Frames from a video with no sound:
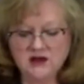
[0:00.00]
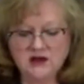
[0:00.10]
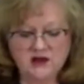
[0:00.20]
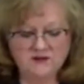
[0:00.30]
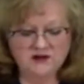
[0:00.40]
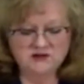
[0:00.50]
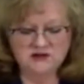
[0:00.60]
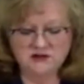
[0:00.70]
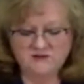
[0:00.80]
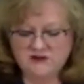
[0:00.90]
if
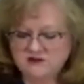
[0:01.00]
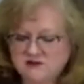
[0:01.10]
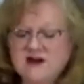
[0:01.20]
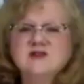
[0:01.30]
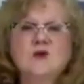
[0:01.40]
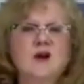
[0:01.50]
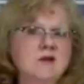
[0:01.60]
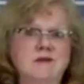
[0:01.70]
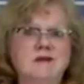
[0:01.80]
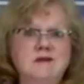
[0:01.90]
it doesn't work,
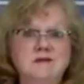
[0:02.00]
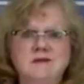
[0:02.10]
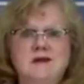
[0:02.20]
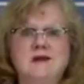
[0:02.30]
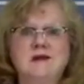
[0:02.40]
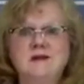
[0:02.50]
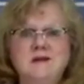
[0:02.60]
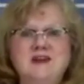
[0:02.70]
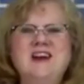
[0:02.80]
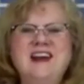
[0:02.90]
I'm not going to
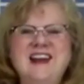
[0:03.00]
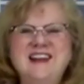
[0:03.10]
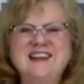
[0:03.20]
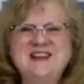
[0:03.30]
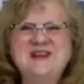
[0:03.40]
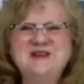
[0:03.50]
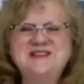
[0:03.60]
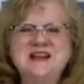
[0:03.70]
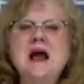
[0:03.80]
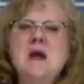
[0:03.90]
continue to
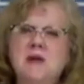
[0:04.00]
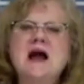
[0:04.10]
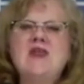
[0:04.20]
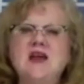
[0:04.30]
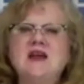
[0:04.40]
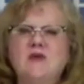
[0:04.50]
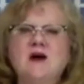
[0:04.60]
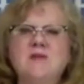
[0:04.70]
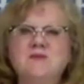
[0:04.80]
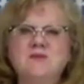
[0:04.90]
use it. But I think it will.